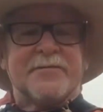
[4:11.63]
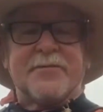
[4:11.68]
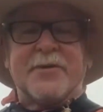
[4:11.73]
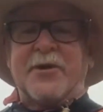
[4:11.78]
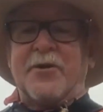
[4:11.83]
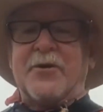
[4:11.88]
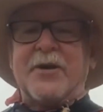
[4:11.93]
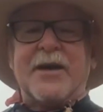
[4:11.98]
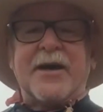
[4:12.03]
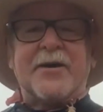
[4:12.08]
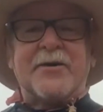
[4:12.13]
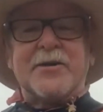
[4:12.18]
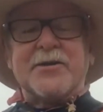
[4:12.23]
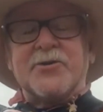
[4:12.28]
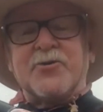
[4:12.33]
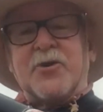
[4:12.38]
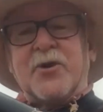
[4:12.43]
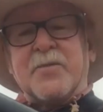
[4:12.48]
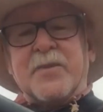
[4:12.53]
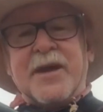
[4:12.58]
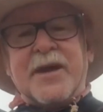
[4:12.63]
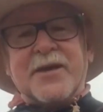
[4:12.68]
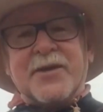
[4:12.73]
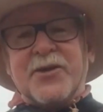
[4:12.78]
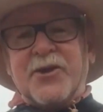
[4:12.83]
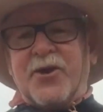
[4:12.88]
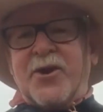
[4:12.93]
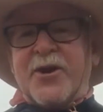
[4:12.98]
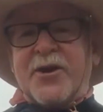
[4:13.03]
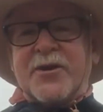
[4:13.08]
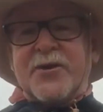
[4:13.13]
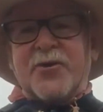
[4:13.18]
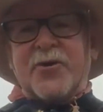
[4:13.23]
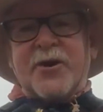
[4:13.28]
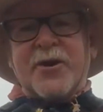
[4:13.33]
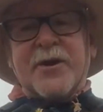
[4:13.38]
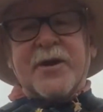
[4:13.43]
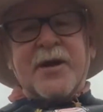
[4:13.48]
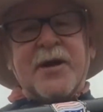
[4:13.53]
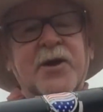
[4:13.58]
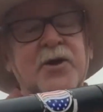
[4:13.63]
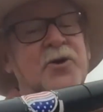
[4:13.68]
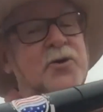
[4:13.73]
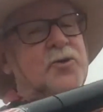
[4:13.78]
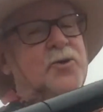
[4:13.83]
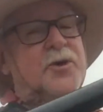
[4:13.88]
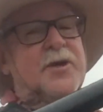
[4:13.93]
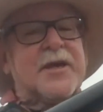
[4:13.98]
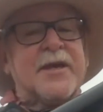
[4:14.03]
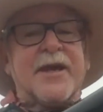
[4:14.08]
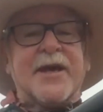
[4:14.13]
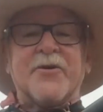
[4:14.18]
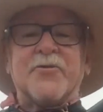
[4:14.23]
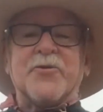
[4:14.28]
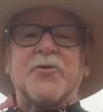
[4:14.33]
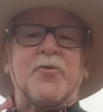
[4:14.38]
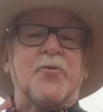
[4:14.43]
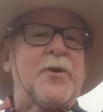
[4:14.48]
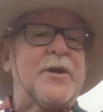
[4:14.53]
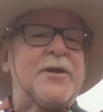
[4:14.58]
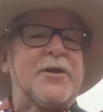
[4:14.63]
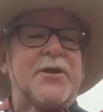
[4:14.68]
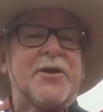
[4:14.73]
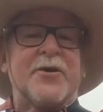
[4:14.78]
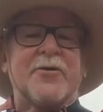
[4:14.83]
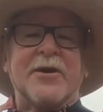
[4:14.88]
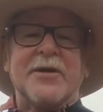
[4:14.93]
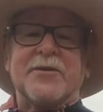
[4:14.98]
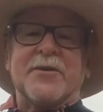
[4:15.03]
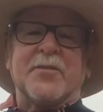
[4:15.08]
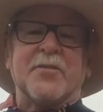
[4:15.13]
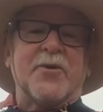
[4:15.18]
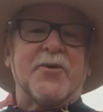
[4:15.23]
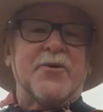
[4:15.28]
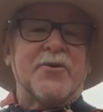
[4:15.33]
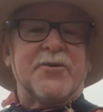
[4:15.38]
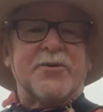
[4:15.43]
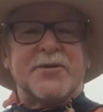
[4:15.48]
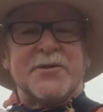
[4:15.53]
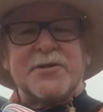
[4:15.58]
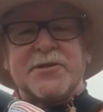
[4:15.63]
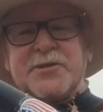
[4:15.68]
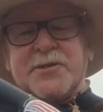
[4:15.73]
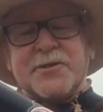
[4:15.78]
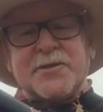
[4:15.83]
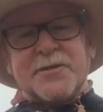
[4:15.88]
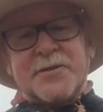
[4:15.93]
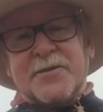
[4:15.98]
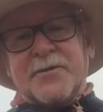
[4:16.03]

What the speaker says: going out into our backyard or looking out the window at the birds.